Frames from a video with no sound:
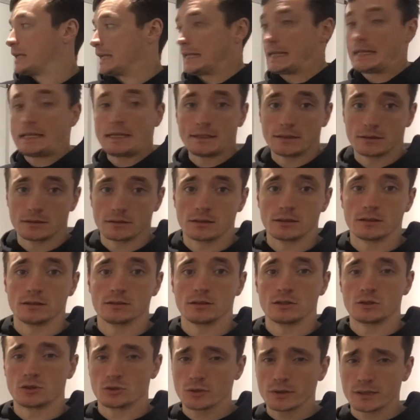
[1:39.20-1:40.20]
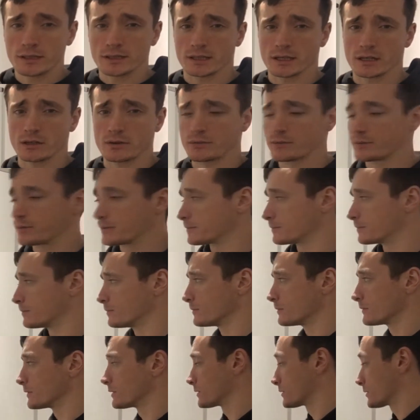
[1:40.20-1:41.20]
eat and enjoy yourself.
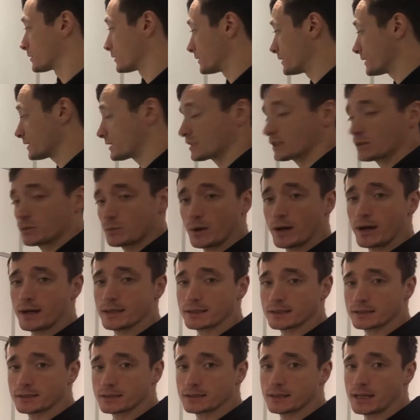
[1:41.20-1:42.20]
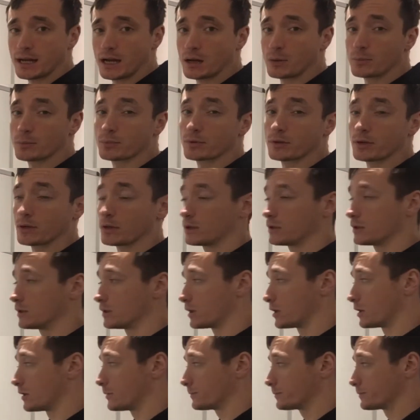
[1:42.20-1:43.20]
So this is where this can help a
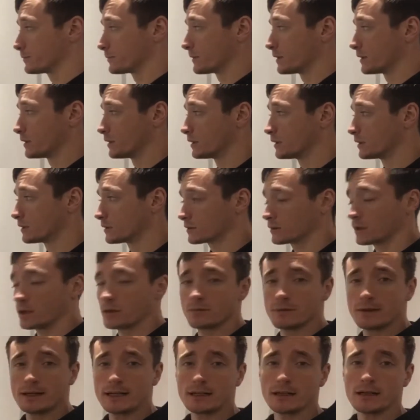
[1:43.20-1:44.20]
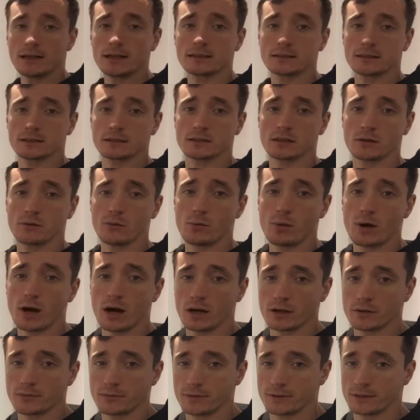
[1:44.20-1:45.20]
lot. So I realise in some of
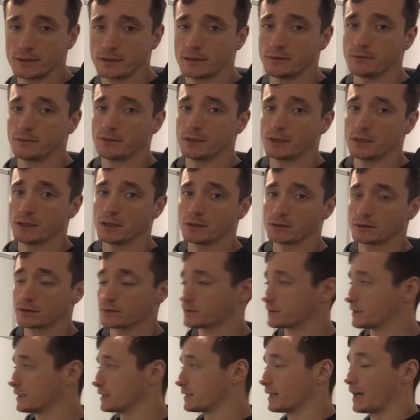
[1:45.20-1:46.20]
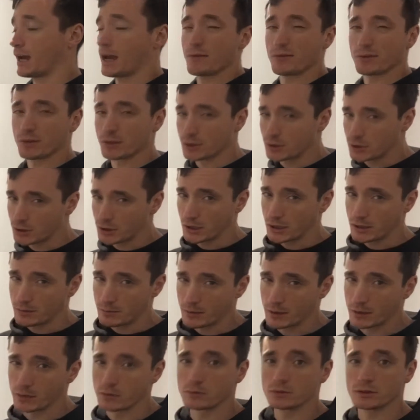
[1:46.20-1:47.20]
my other videos I've said that having a cheat
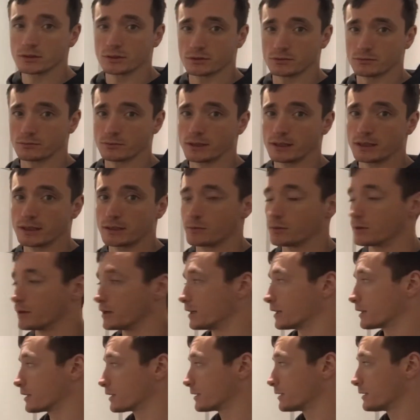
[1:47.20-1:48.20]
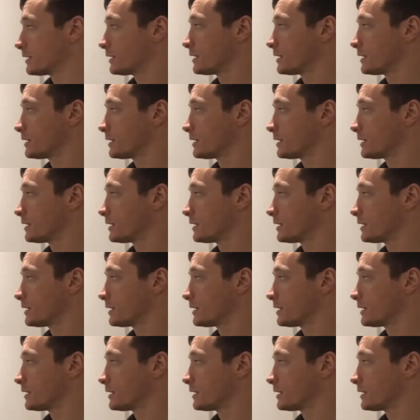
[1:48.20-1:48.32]
meal doesn't really work.